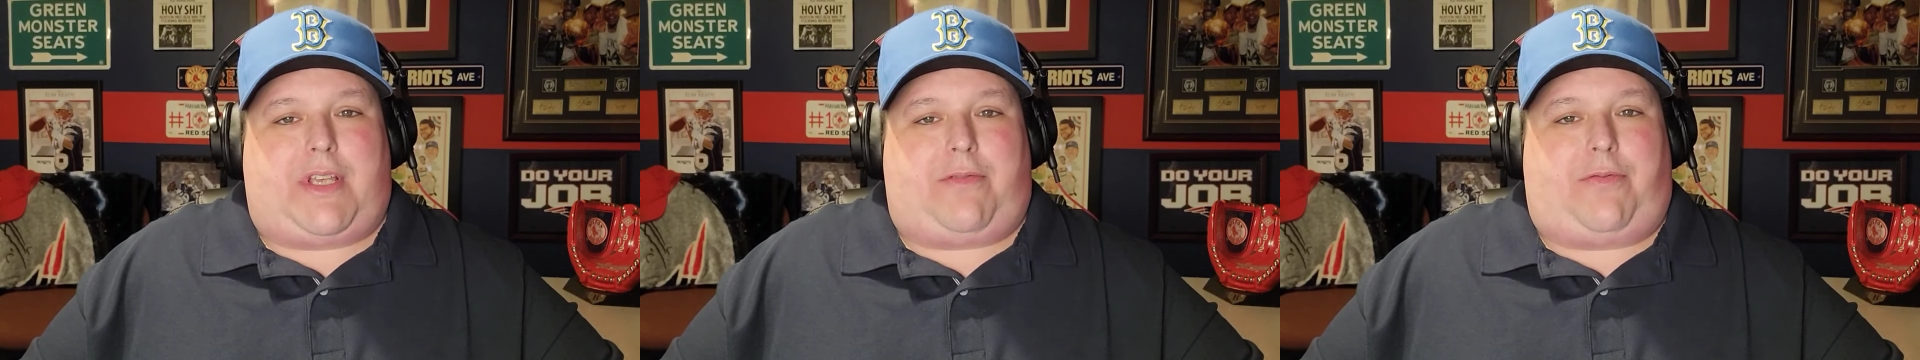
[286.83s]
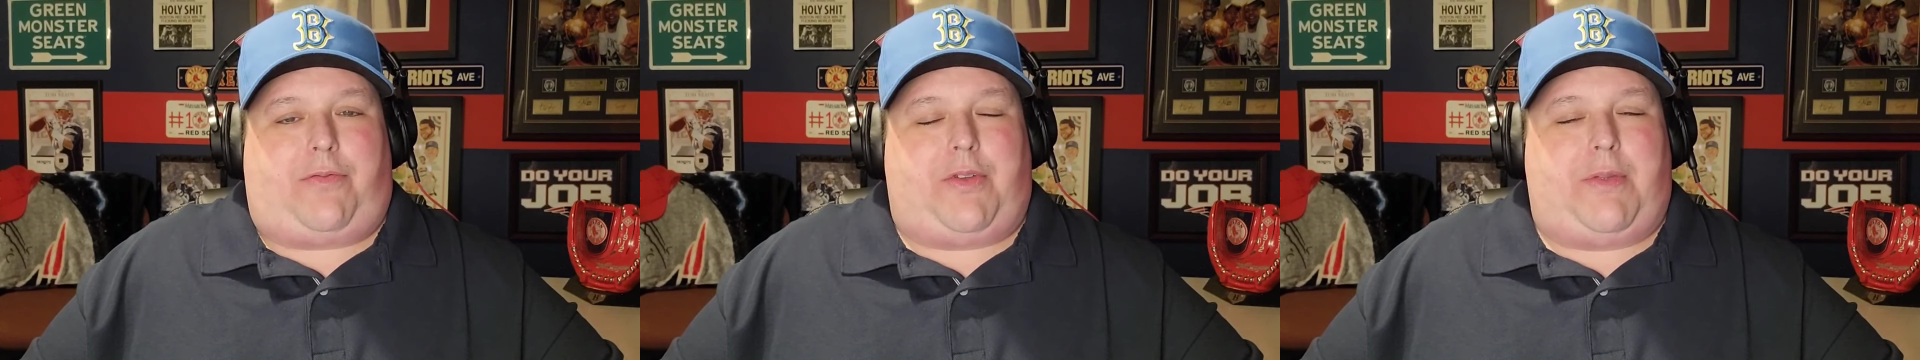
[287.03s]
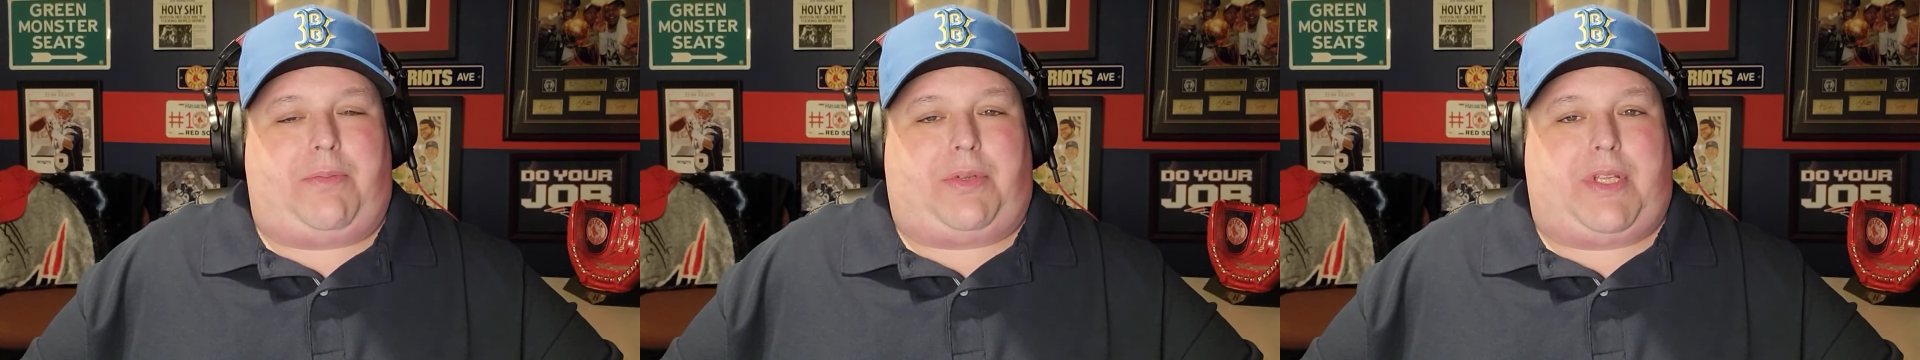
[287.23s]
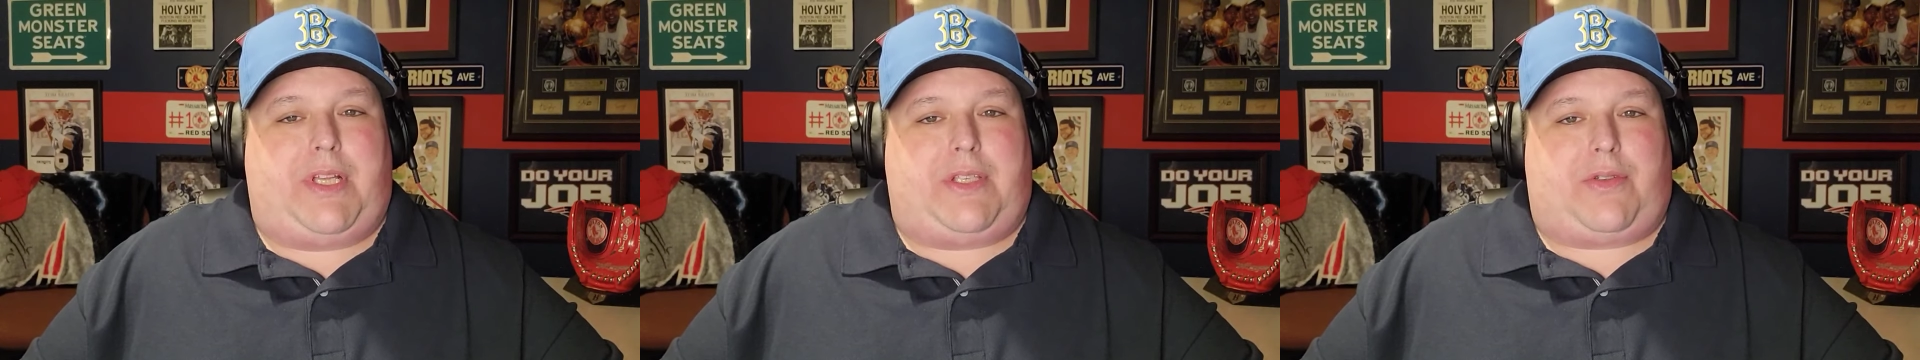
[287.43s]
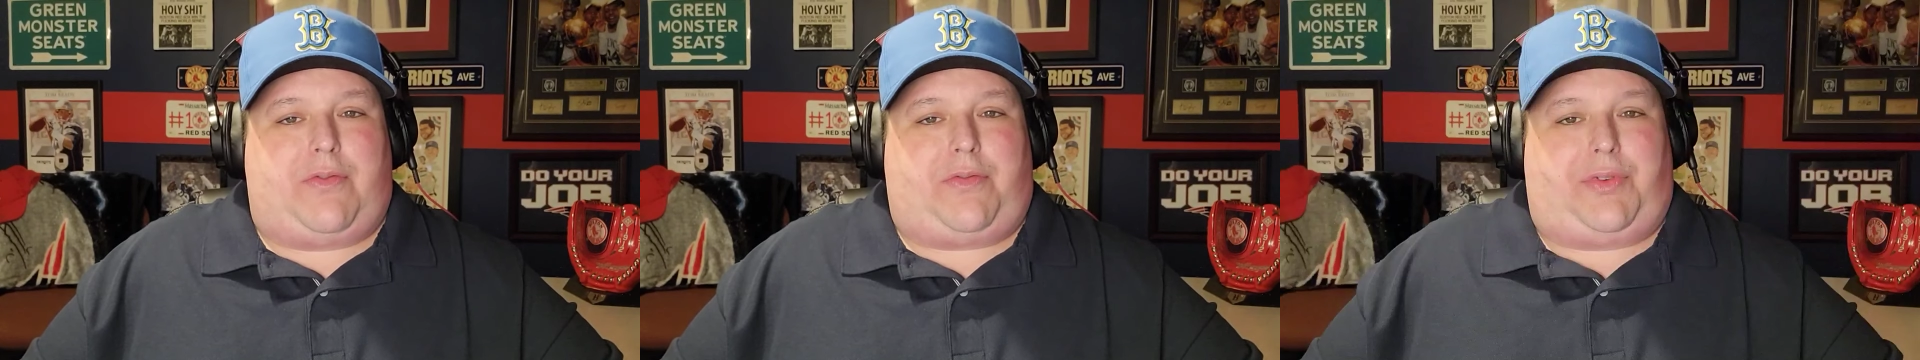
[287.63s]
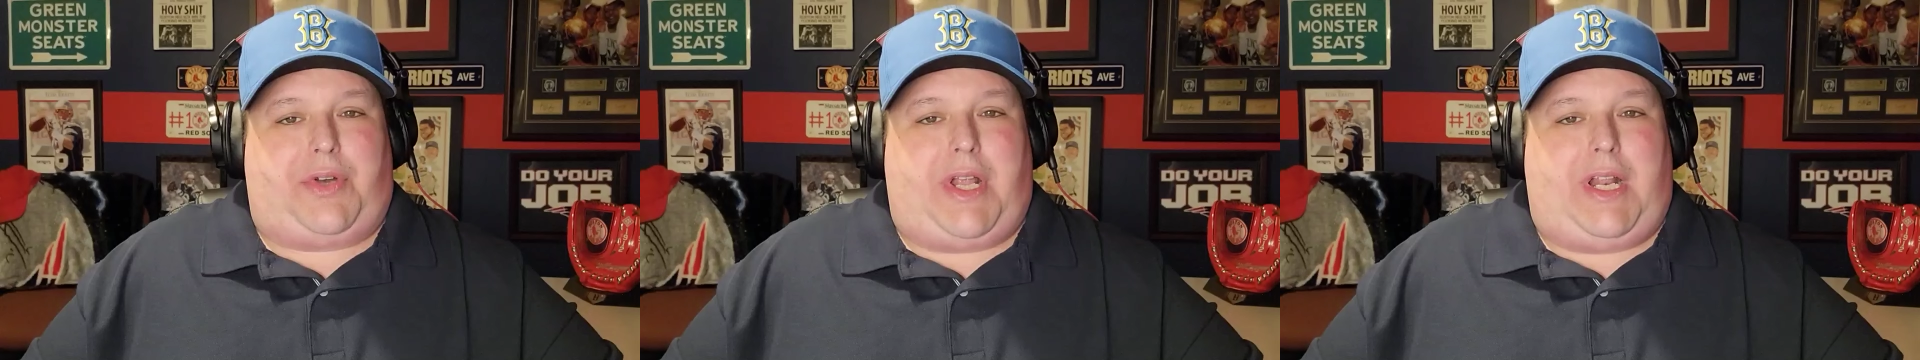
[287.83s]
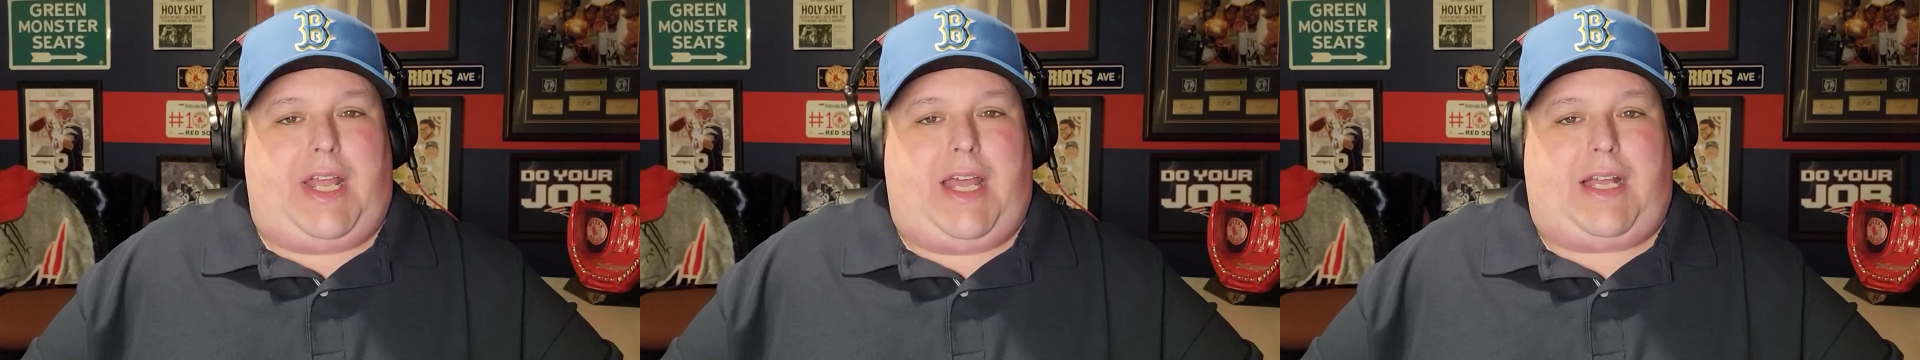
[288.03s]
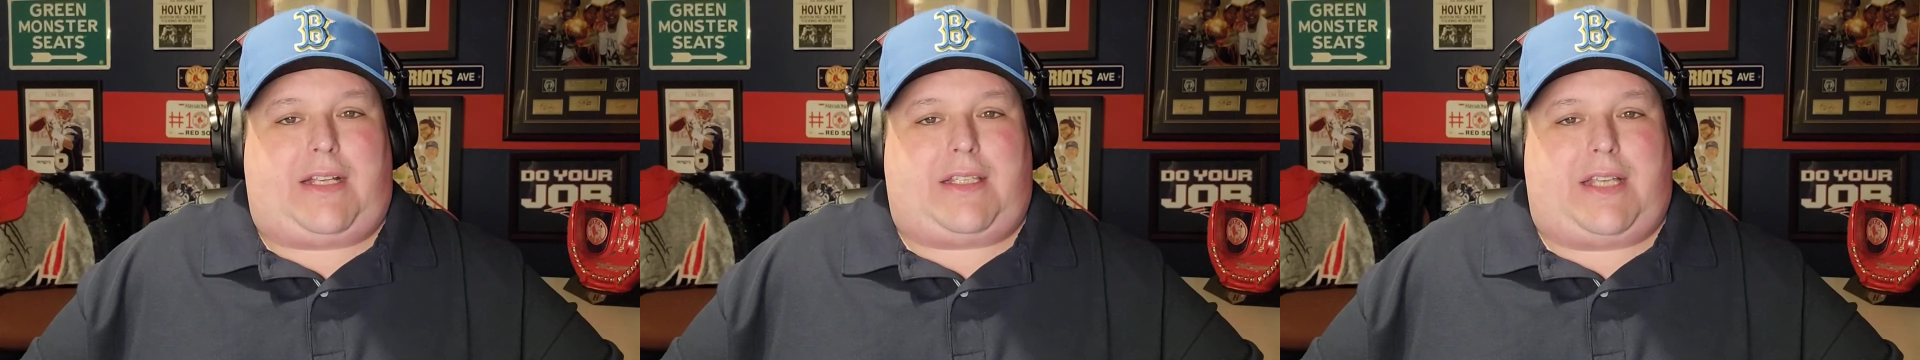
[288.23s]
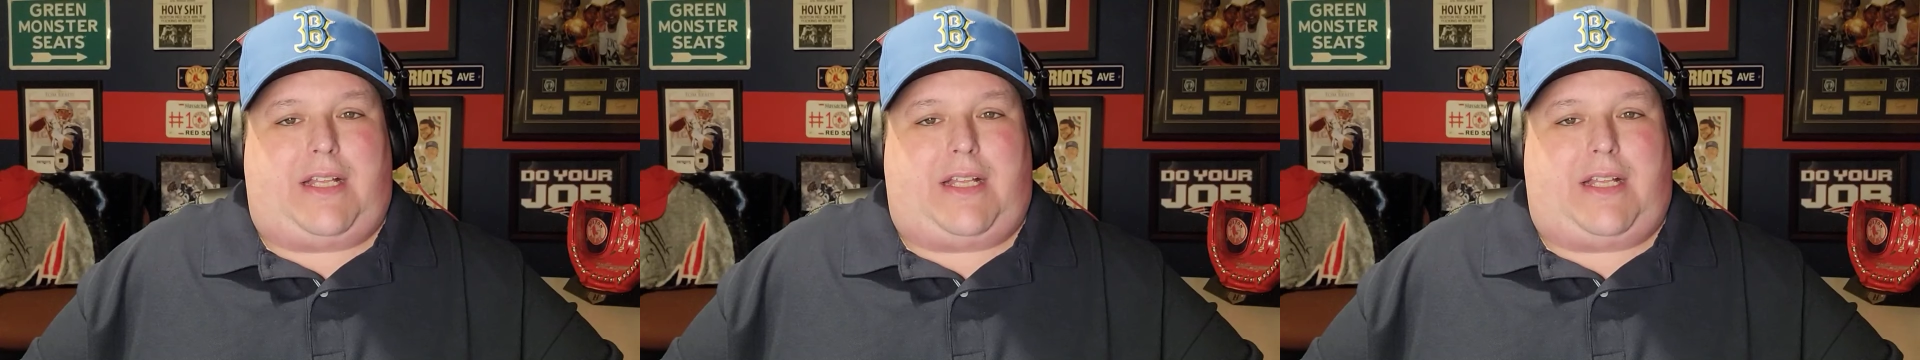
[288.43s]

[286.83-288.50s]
have free plays over at X